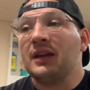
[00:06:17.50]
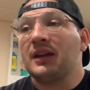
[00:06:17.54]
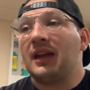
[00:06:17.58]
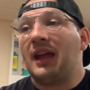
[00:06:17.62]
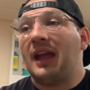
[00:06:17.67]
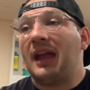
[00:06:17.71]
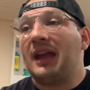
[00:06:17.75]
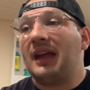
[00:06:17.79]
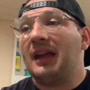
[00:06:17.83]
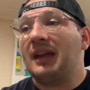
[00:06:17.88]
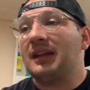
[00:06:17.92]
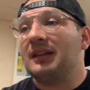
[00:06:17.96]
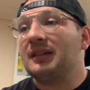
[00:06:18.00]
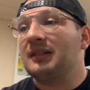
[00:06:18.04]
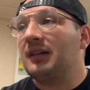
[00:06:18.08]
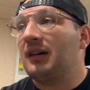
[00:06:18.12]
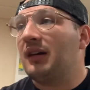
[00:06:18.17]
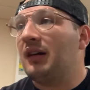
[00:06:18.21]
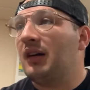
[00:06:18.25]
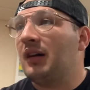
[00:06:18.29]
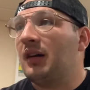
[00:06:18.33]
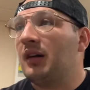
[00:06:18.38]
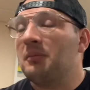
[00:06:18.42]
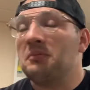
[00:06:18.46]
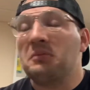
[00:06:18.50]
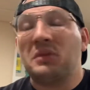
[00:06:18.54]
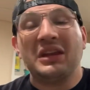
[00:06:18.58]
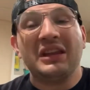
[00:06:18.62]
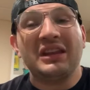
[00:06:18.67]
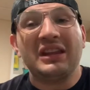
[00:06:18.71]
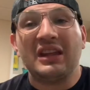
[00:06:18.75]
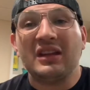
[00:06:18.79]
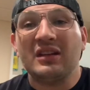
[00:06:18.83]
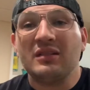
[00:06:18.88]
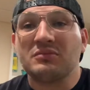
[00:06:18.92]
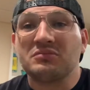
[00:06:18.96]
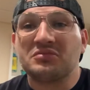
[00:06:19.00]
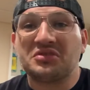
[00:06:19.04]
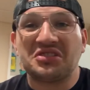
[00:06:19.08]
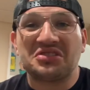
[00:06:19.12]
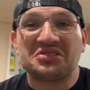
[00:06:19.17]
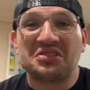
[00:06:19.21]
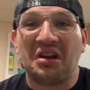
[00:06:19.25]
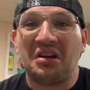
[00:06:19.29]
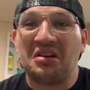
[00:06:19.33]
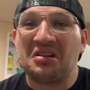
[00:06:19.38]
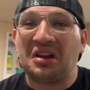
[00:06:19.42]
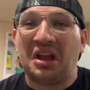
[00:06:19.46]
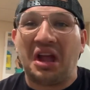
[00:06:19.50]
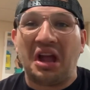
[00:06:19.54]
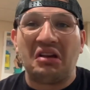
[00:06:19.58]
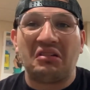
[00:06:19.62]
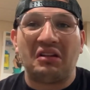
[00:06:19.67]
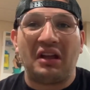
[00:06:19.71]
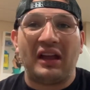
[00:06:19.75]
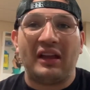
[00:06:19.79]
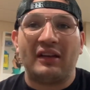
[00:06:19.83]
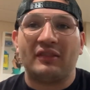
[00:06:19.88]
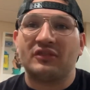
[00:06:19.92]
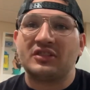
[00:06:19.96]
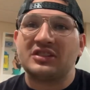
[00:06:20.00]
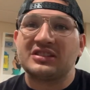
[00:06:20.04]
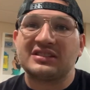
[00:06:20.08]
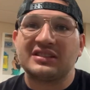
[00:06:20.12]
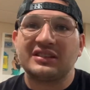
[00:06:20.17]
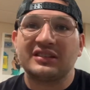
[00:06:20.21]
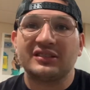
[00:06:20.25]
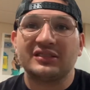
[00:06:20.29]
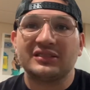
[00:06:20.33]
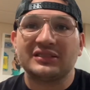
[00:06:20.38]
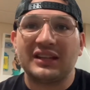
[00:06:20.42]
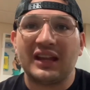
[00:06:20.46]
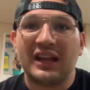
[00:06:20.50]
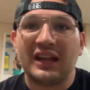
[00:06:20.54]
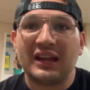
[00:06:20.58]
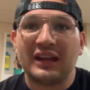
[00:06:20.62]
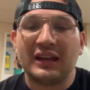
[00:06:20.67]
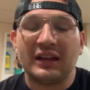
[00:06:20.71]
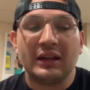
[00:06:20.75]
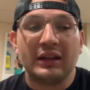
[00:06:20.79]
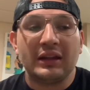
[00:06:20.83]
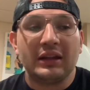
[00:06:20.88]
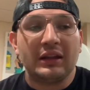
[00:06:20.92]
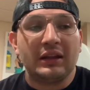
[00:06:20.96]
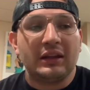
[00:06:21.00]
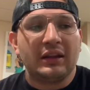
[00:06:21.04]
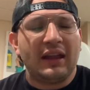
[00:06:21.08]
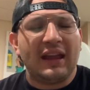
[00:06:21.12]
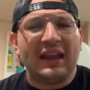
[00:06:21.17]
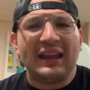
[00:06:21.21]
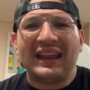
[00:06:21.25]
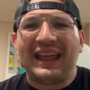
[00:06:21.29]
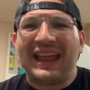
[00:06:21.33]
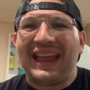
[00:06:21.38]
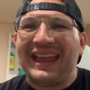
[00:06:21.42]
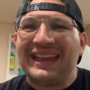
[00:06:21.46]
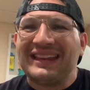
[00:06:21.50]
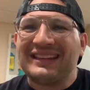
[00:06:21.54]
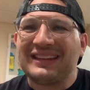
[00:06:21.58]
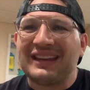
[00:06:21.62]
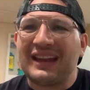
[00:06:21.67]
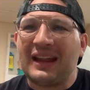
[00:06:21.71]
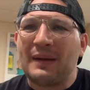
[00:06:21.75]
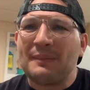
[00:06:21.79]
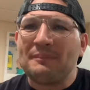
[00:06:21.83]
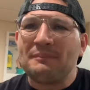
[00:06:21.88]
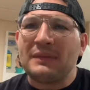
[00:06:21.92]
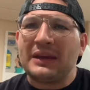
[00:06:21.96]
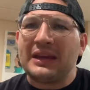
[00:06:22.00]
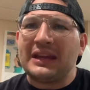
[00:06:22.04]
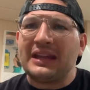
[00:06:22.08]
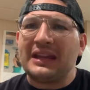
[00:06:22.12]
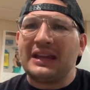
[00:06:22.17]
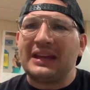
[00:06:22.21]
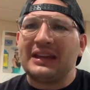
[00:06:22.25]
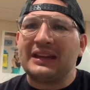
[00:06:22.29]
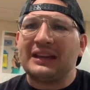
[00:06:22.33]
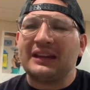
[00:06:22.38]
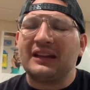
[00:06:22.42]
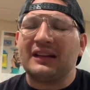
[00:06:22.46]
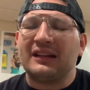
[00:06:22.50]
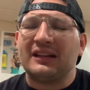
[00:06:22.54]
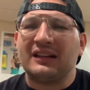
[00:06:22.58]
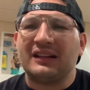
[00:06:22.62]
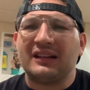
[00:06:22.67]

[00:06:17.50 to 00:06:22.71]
And me and him just hung out every single day. And I ended up meeting